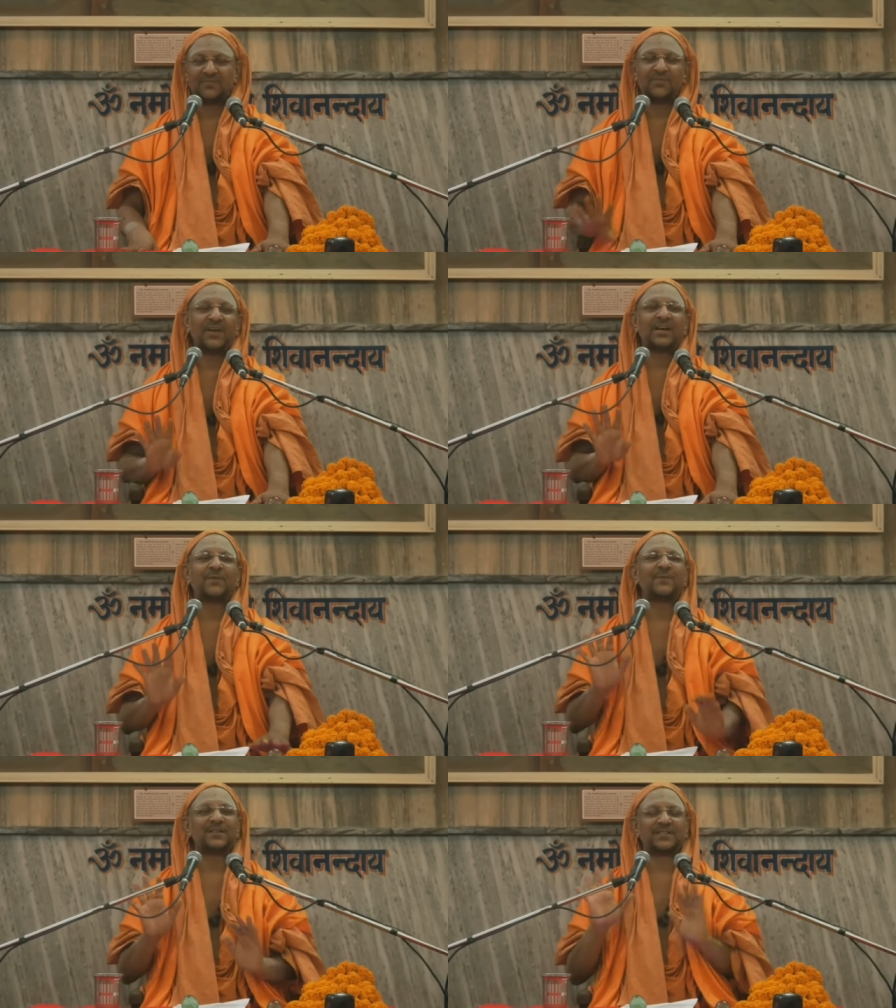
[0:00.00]
we wake
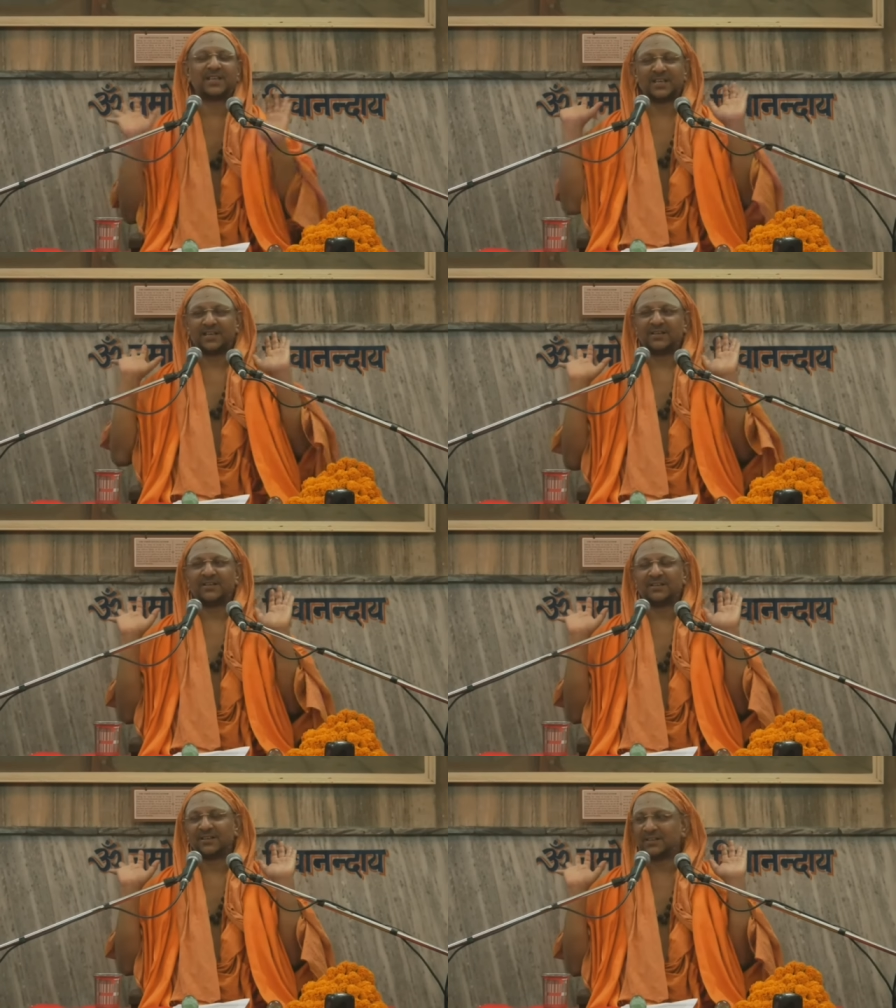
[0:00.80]
up and say,
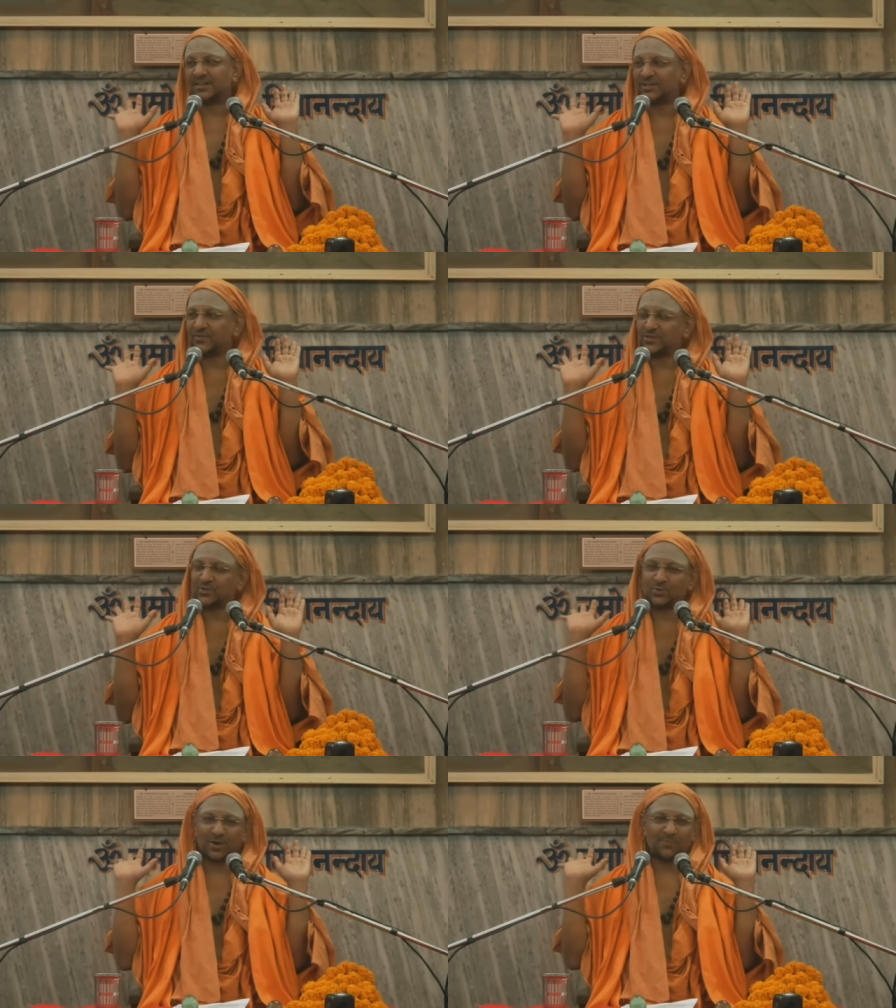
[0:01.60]
it was
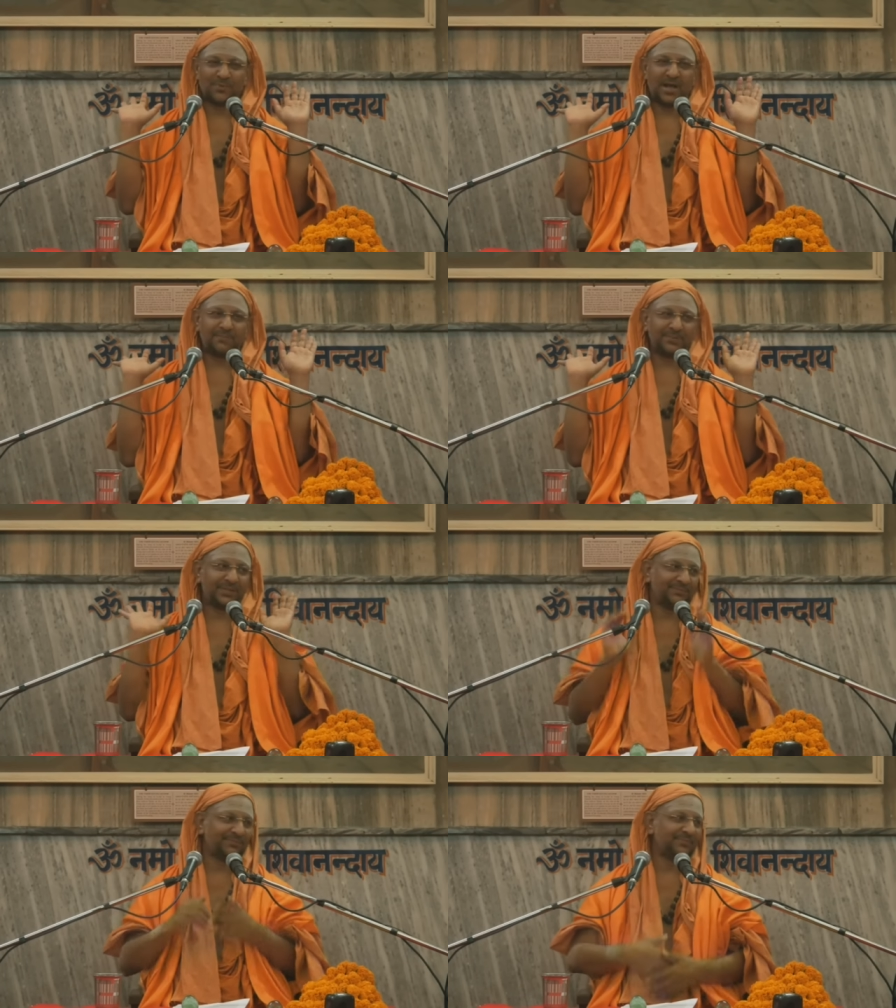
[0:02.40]
sukham,
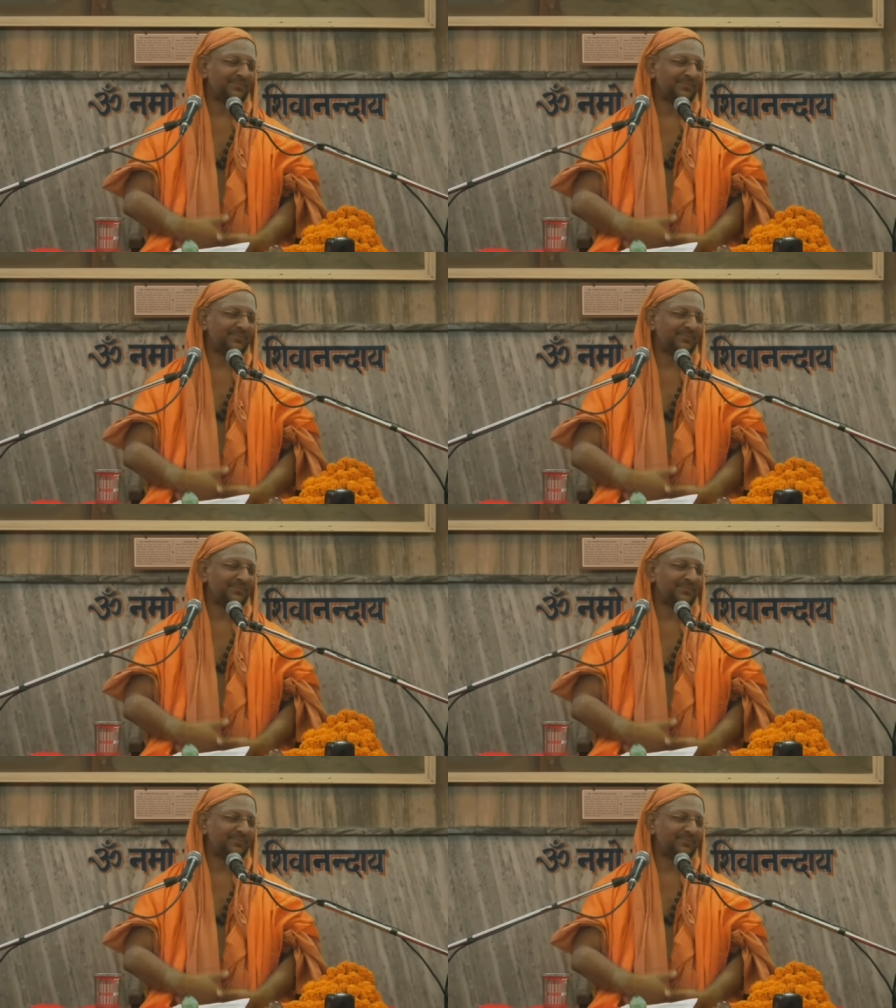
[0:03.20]
happy.